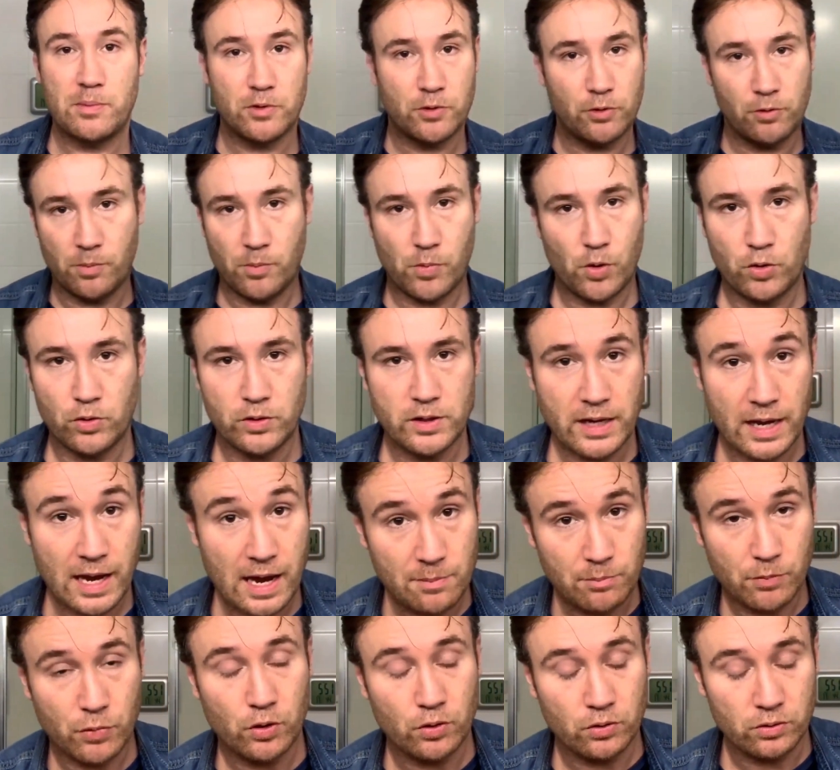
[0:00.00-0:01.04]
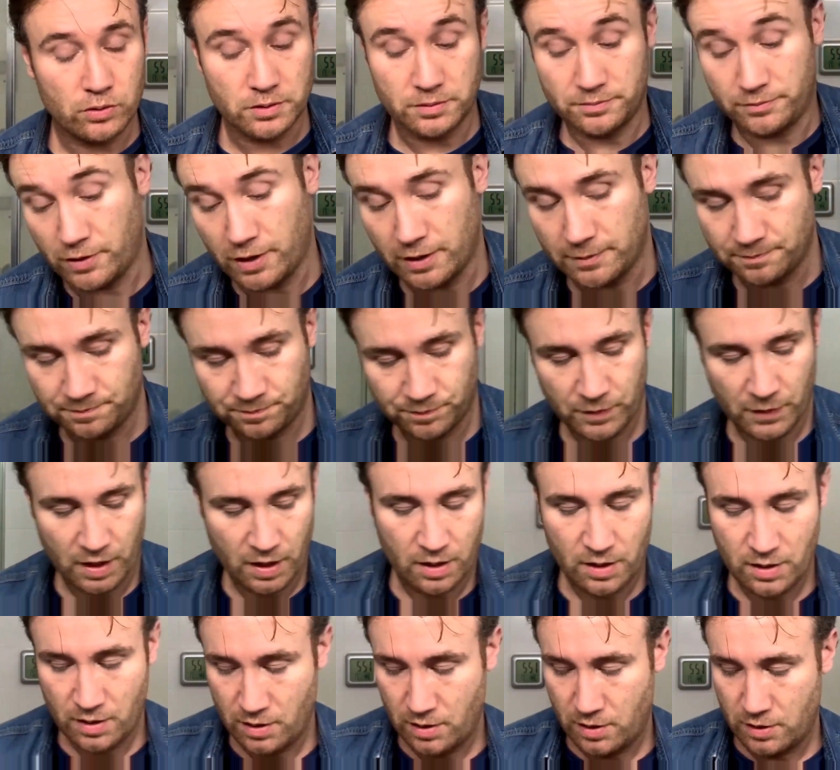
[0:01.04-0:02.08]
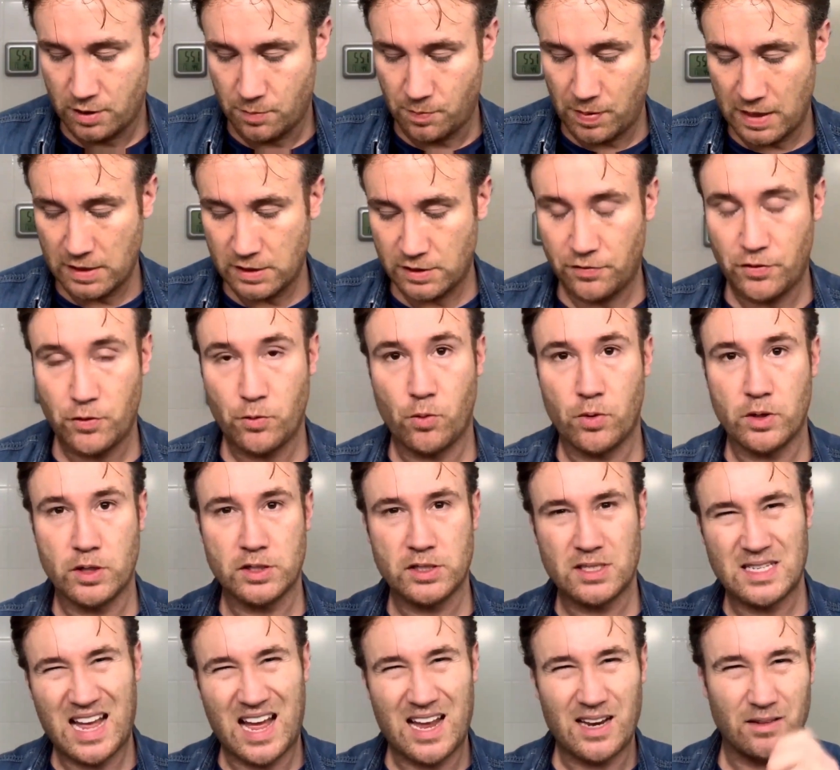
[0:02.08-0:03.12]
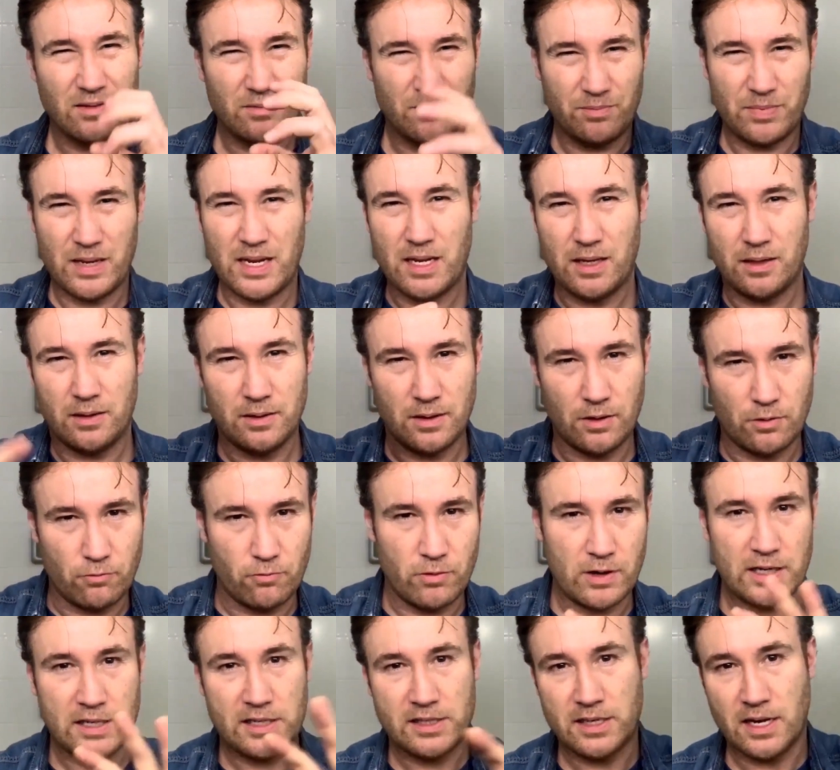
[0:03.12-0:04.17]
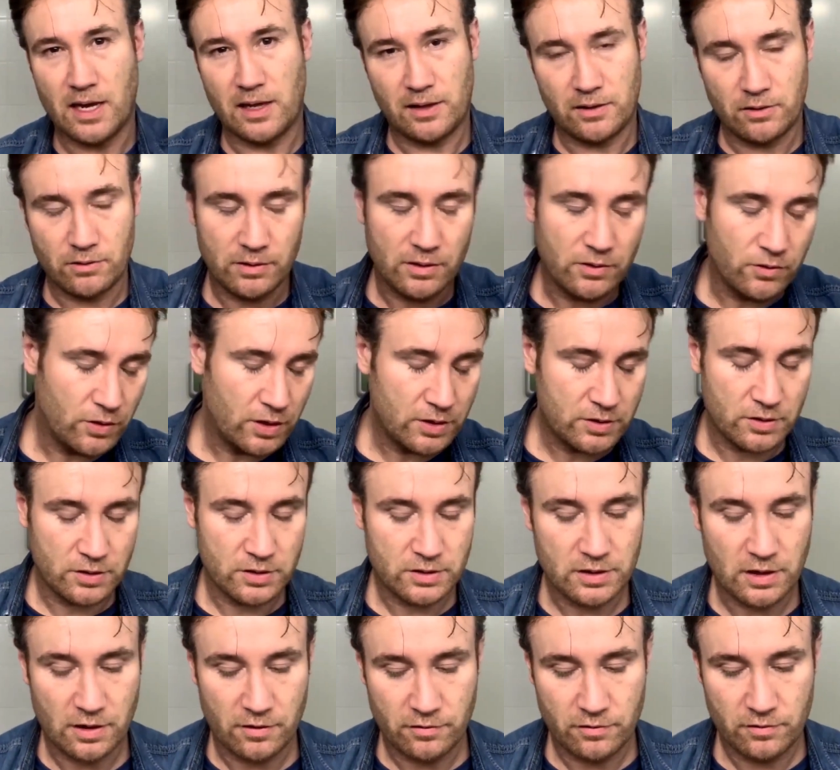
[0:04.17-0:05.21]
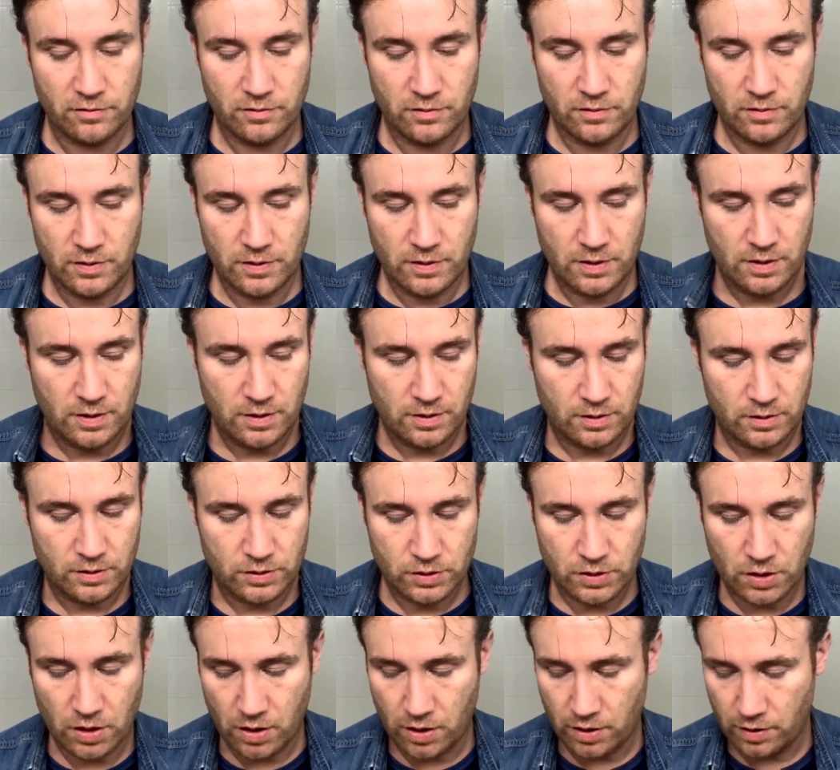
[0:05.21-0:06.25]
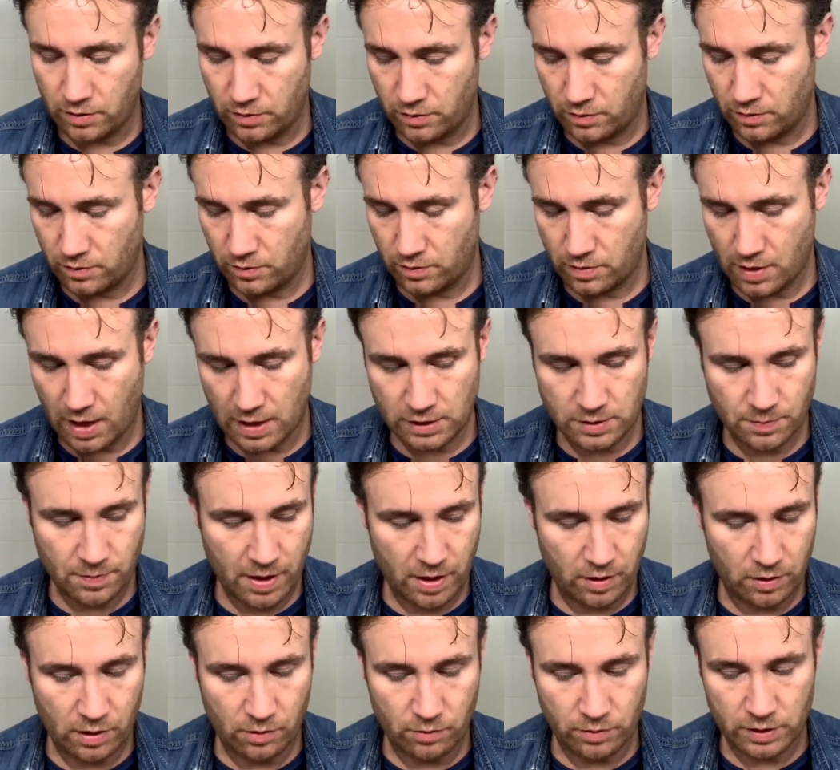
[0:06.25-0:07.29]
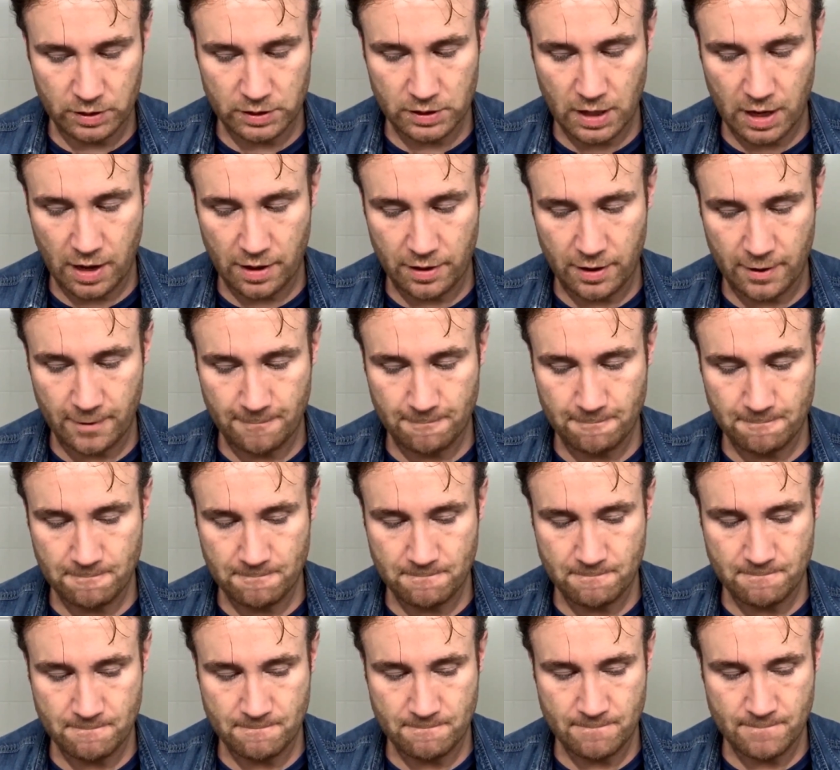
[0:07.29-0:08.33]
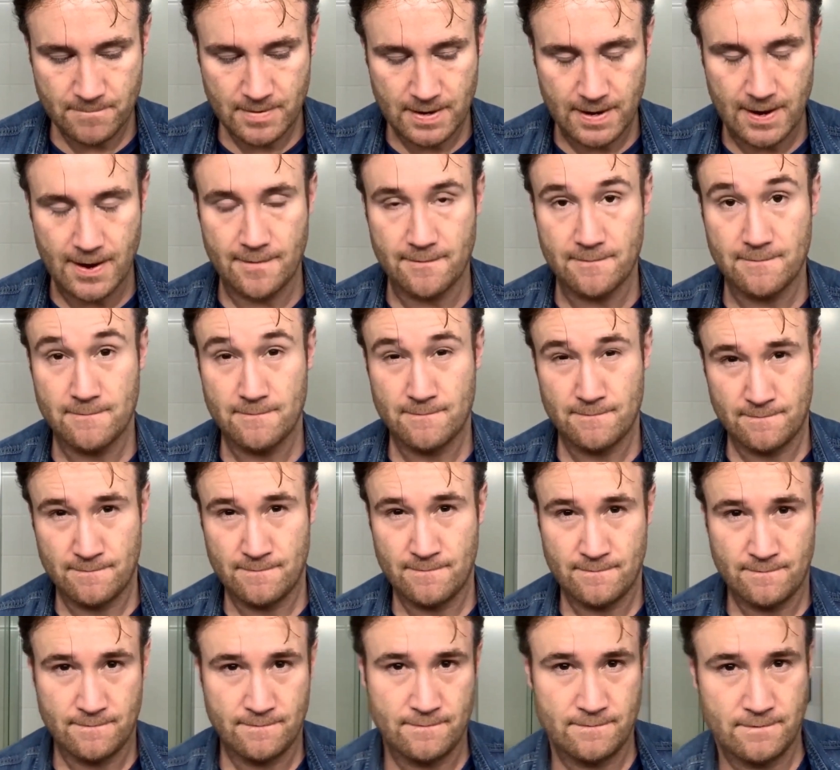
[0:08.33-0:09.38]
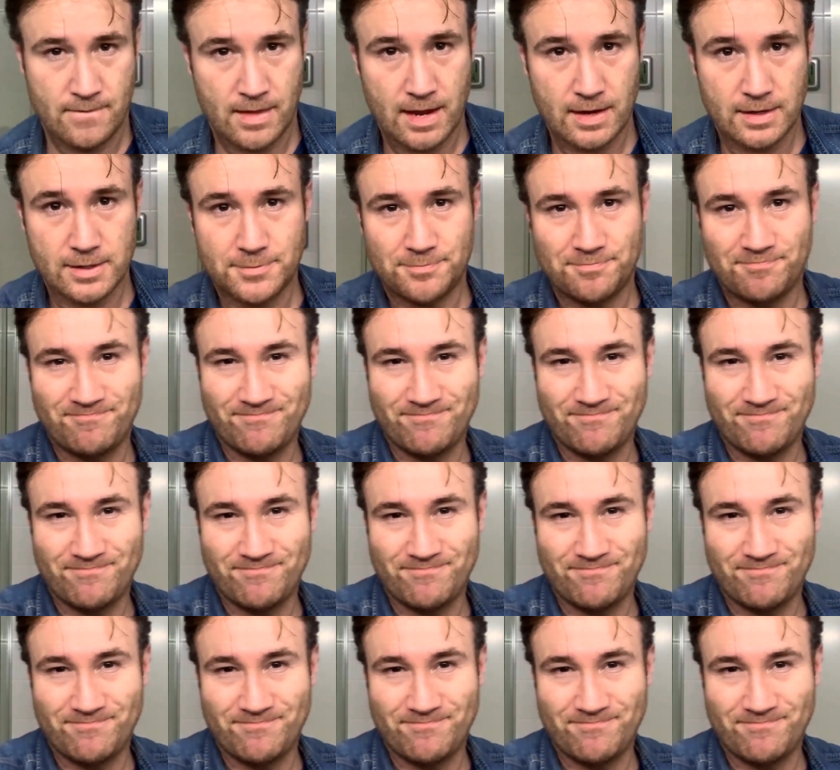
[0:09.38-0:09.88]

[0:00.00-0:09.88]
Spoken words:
who are balding and bald, right? Depends if you want to start being a reseller and all that sort of stuff. So that's about all I want to say, I think. Yeah, thanks.